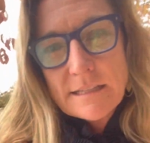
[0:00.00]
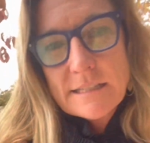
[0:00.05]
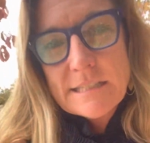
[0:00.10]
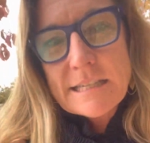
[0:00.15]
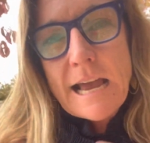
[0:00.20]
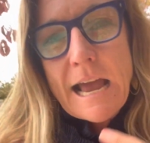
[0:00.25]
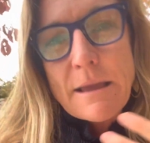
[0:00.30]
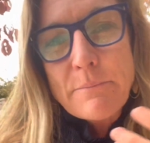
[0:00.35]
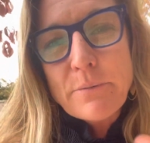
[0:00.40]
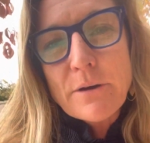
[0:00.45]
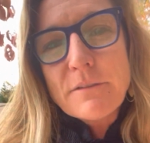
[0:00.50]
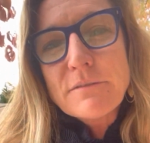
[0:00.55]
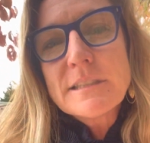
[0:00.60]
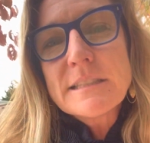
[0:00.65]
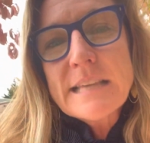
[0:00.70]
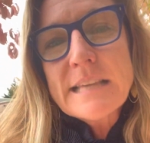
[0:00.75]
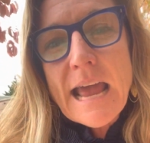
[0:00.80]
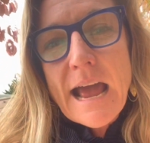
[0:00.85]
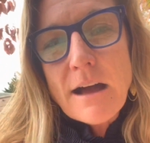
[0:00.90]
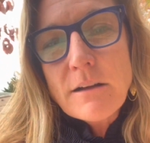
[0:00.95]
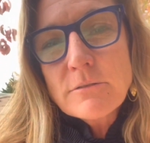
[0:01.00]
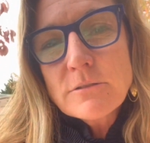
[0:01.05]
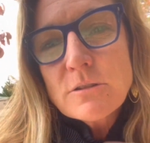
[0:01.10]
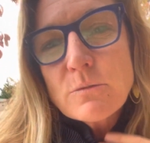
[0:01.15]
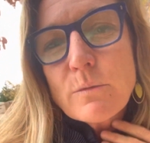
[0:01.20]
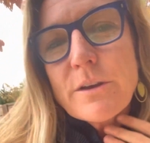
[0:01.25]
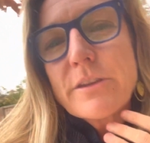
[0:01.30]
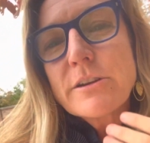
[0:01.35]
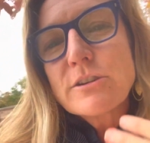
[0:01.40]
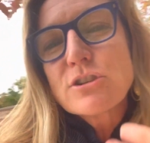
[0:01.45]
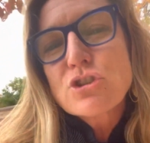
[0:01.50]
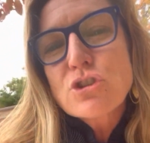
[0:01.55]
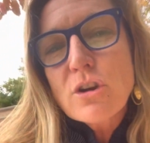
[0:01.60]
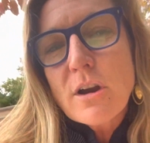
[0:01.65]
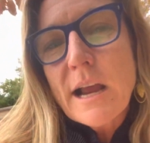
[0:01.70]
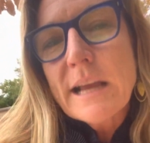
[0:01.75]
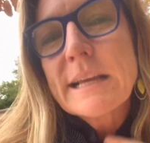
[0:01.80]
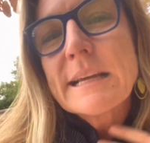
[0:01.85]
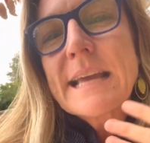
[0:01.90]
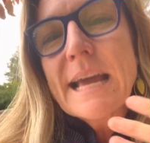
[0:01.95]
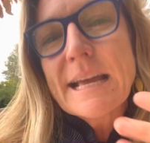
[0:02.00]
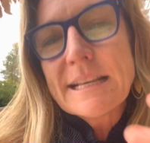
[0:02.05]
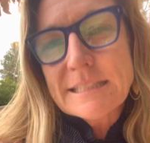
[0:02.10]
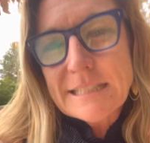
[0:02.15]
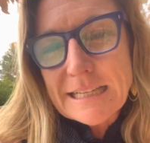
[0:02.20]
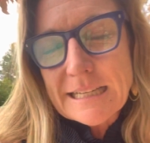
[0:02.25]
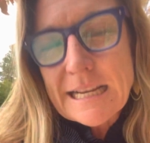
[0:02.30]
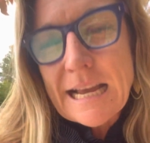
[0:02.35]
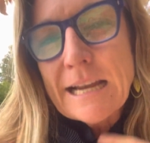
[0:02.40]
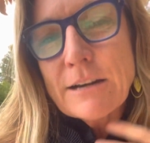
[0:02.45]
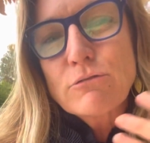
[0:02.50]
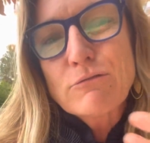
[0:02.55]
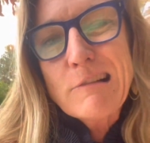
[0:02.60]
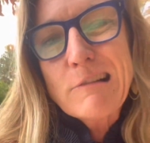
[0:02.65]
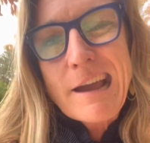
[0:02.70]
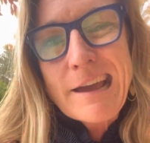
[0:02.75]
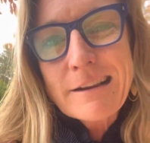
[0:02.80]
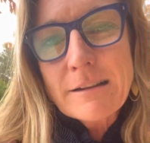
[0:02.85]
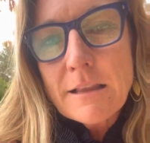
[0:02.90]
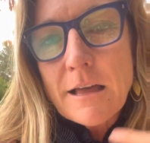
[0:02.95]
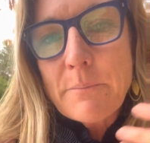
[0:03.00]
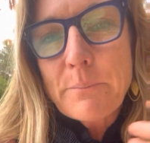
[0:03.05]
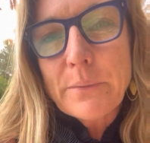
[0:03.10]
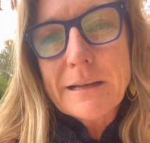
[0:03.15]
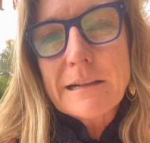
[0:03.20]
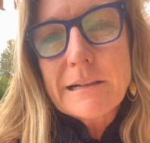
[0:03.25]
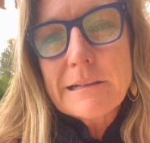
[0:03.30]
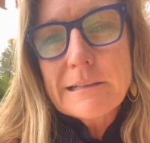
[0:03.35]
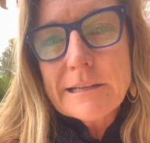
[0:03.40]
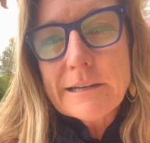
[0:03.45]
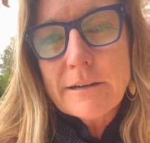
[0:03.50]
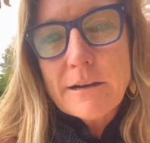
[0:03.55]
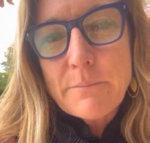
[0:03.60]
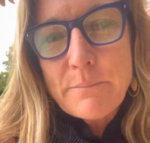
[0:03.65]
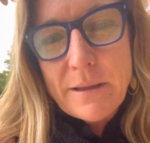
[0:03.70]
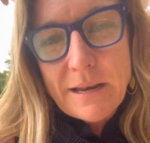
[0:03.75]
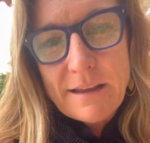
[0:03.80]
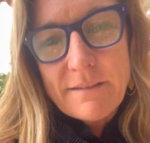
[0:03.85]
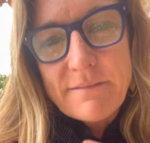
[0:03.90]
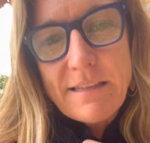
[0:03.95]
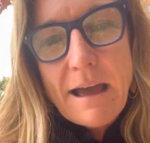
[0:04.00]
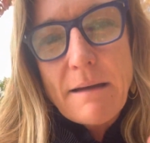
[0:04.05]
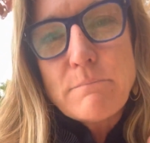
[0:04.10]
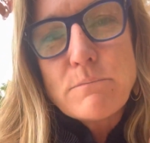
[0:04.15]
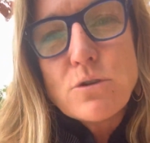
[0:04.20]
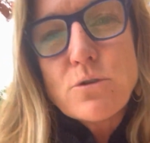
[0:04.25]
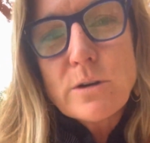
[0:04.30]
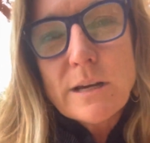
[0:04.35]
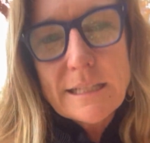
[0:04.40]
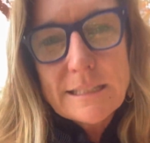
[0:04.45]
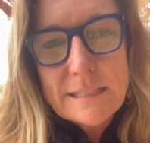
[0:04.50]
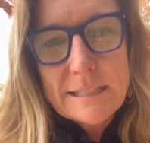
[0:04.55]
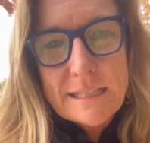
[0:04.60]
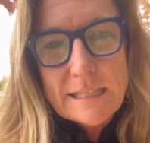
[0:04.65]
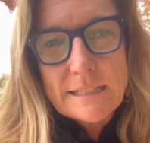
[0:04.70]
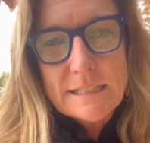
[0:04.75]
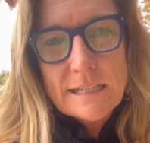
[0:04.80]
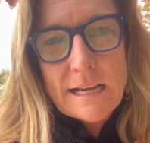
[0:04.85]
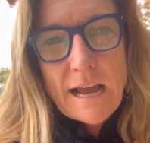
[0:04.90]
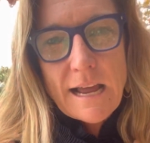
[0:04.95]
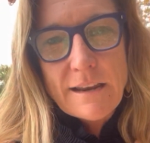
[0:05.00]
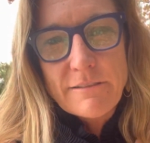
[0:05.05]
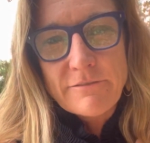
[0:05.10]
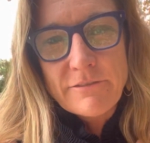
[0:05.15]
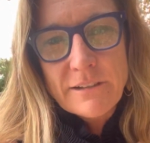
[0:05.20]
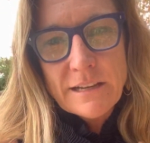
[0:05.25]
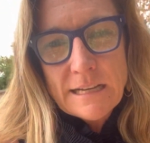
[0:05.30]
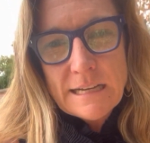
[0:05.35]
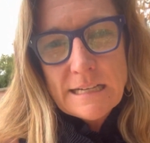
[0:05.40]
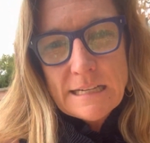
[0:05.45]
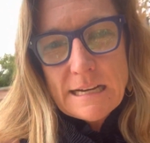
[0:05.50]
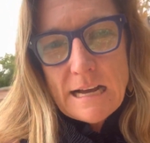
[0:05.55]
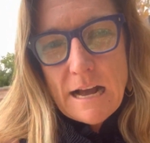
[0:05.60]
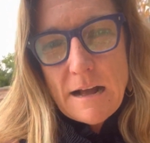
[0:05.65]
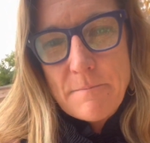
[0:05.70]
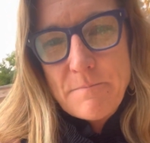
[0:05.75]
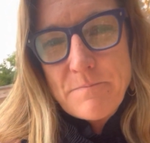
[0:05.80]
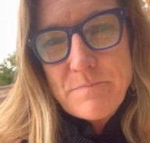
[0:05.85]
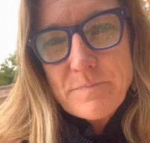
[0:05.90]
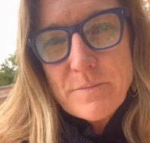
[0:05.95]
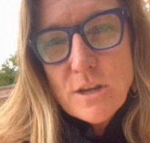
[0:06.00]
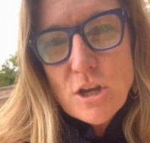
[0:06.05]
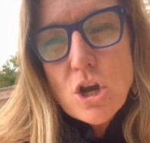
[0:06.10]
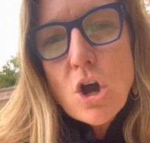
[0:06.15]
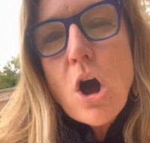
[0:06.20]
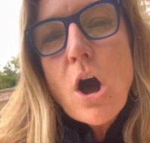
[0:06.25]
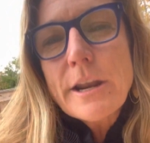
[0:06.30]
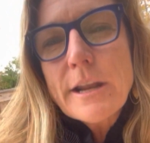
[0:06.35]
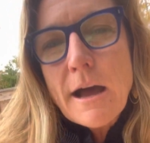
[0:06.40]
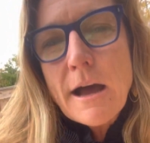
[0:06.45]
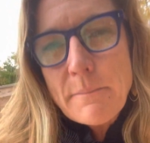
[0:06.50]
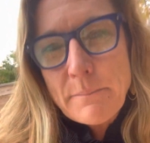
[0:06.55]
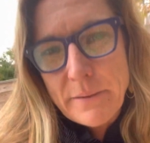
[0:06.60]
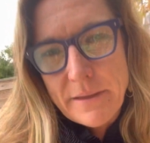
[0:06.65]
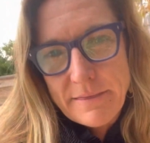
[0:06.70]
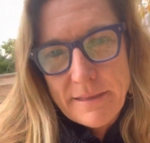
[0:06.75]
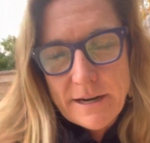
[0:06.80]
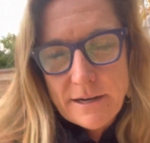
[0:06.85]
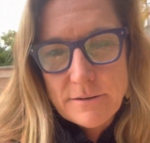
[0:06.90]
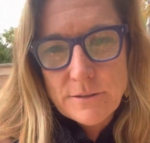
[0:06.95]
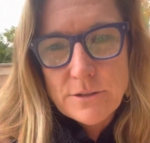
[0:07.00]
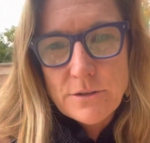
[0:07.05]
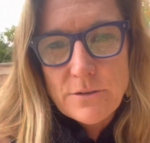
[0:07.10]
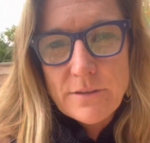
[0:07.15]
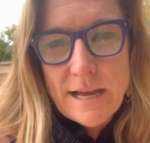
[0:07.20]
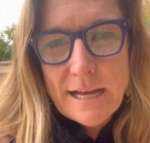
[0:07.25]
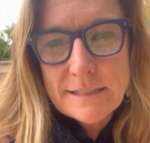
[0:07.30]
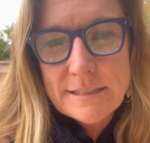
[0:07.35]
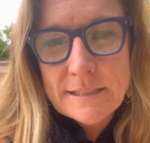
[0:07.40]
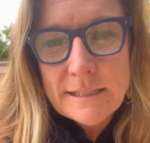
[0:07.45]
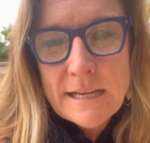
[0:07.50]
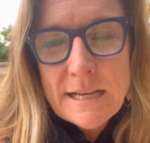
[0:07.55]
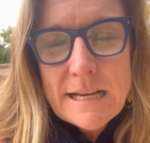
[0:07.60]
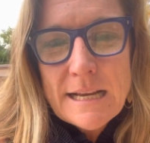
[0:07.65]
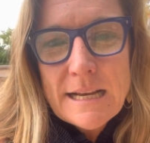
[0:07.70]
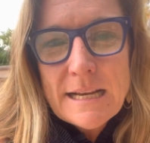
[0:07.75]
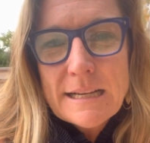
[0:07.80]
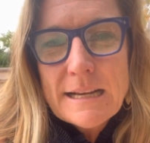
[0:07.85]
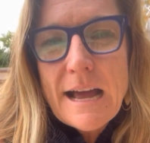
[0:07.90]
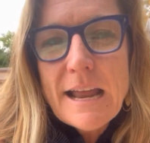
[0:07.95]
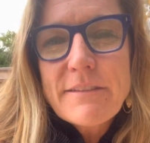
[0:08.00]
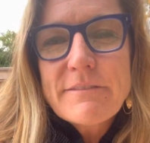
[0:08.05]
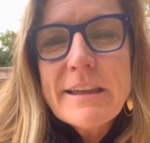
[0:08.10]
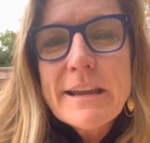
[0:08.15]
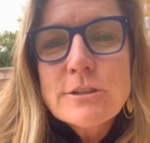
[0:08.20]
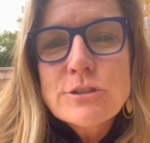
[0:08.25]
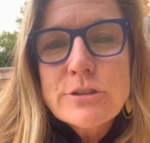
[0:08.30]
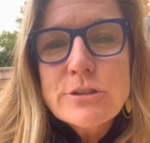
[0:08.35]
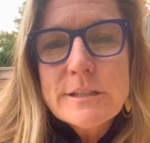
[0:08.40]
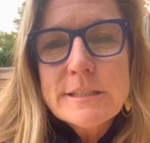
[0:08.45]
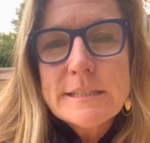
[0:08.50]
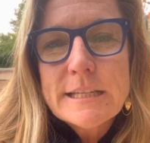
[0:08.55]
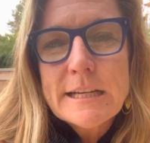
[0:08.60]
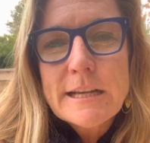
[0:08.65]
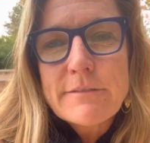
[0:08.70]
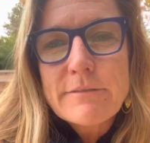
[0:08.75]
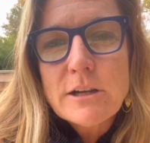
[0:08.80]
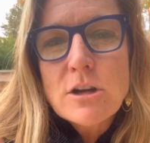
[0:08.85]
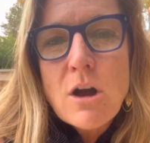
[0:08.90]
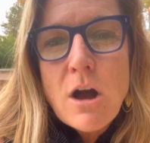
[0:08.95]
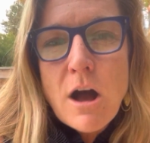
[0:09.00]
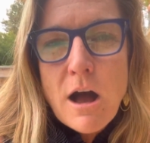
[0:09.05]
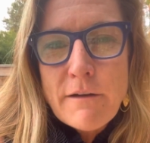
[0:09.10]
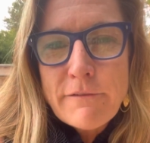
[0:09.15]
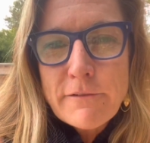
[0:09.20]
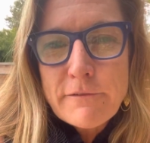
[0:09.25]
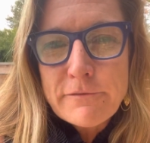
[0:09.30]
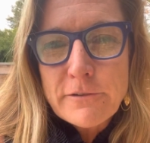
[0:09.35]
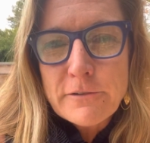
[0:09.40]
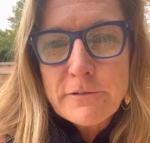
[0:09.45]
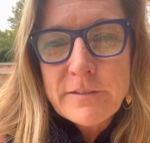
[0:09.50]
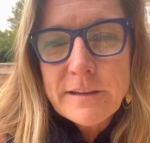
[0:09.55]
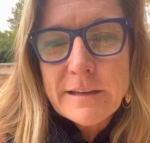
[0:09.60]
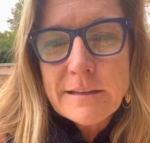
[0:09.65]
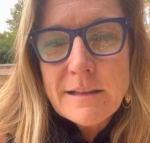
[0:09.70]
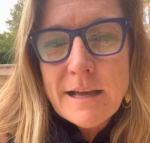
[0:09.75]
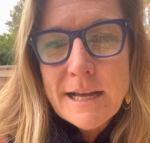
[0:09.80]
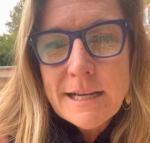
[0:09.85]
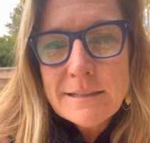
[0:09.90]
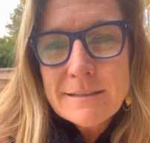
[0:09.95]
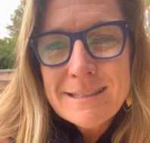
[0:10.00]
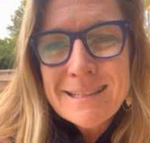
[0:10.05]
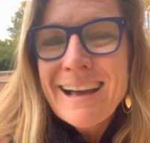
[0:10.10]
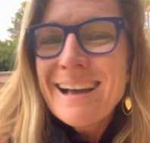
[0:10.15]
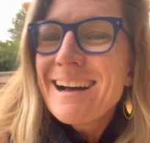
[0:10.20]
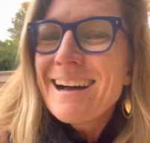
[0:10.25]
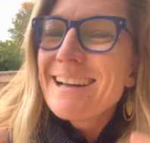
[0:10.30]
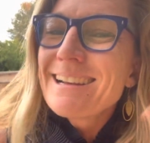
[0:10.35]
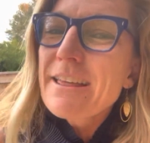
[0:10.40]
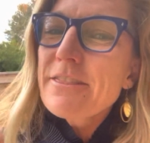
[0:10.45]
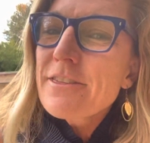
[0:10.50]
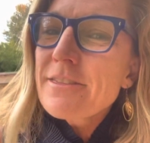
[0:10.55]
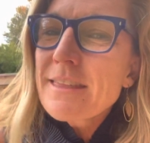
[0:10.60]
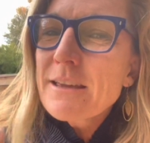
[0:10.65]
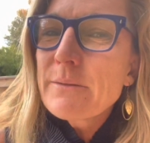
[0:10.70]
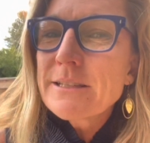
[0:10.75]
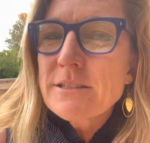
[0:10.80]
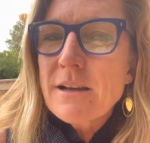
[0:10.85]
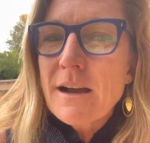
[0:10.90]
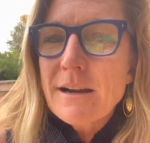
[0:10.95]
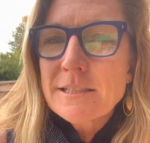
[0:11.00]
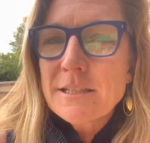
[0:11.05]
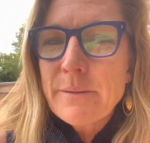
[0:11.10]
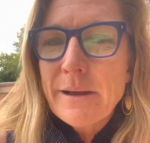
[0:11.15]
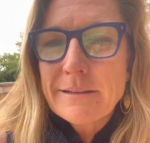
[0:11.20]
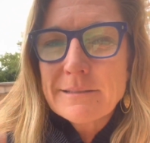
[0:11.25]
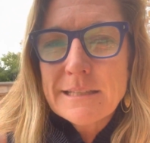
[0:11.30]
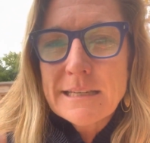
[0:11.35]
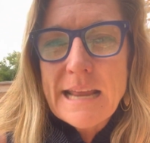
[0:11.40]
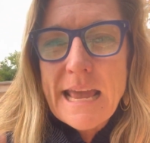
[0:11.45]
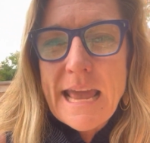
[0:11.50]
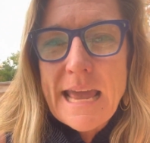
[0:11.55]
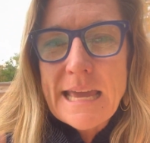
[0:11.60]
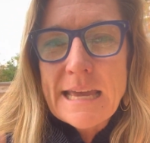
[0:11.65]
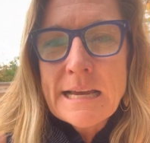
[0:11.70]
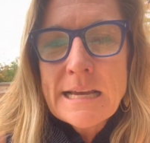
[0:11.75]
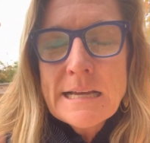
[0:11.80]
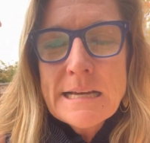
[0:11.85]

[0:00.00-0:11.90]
type of sound where they're trying again to kind of rattle up and clear up any of that mucus that's kind of caught up in there. So that's kind of characteristic of a cough for felines. Another thing we talked about today